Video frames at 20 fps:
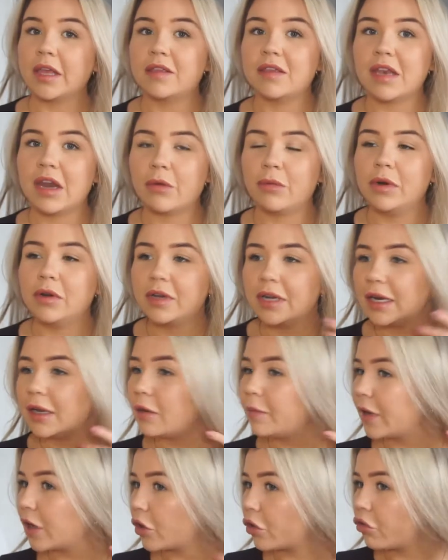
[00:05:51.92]
so now we look a
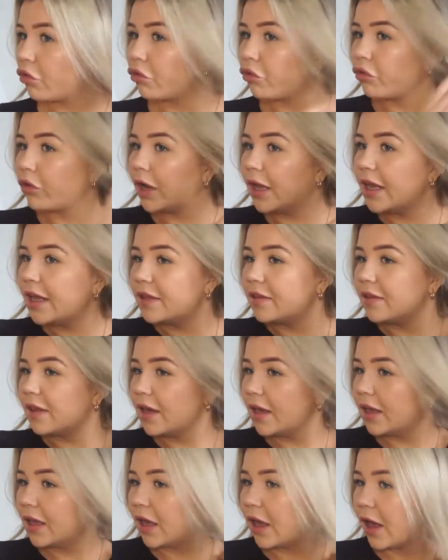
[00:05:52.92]
little bit
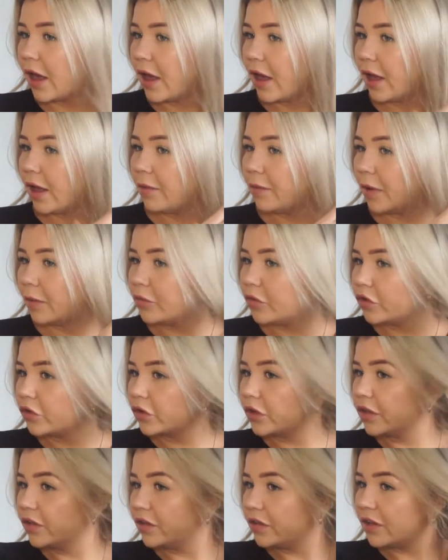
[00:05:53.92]
crazy. I'm just
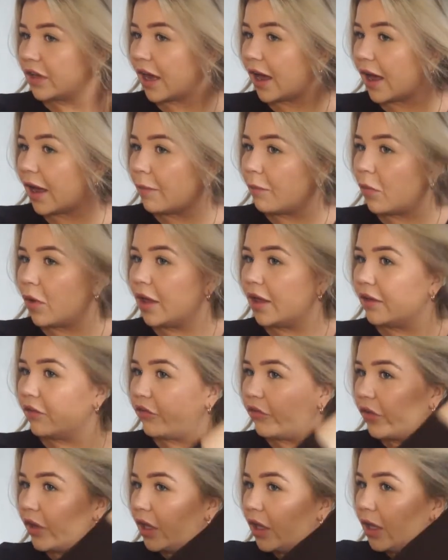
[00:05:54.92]
going to start
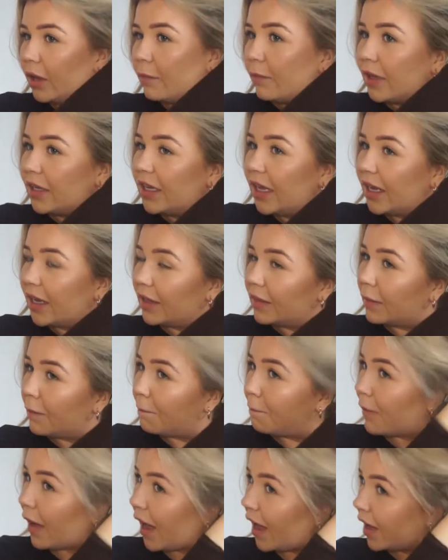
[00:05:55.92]
with by taking the
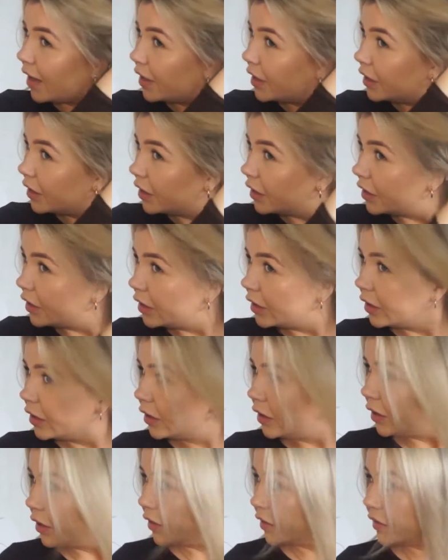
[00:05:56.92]
back
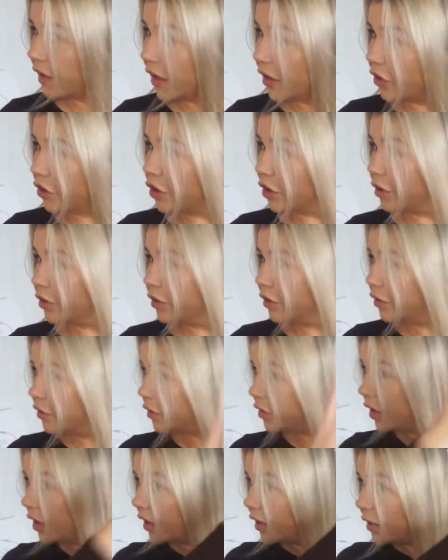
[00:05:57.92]
section.
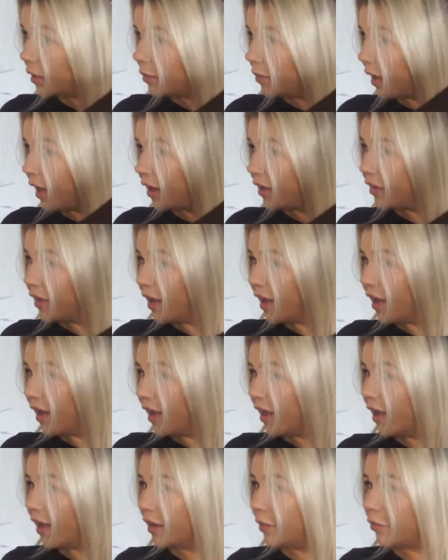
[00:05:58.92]
So taking the back of the
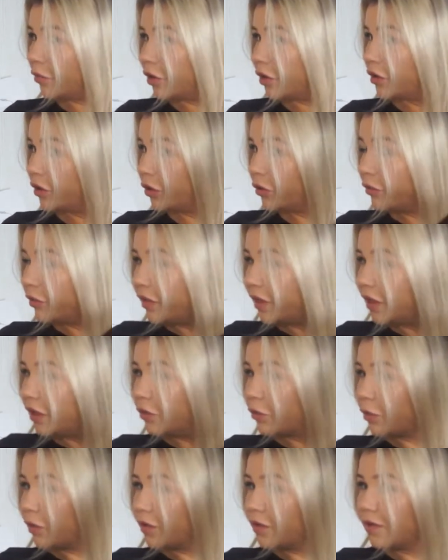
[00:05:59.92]
hair. And I'm going to do
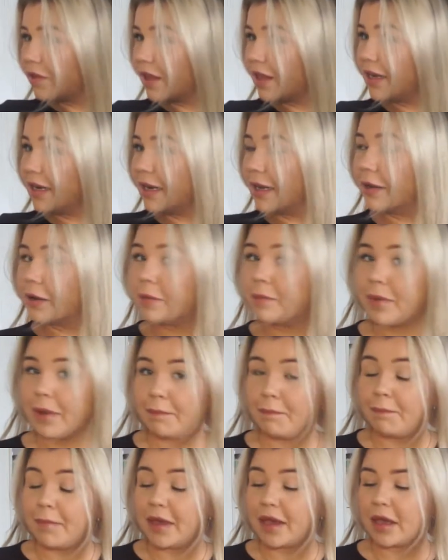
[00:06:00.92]
these ones a little
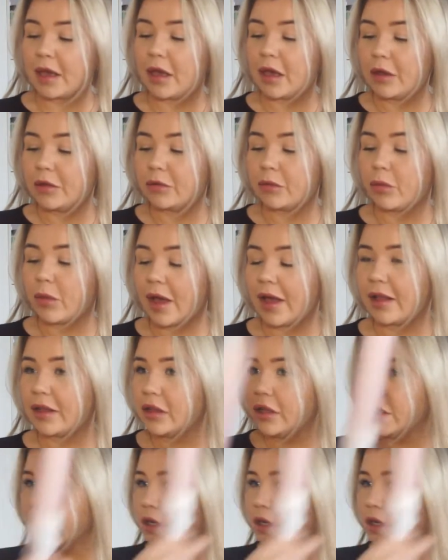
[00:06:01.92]
bit bigger as well.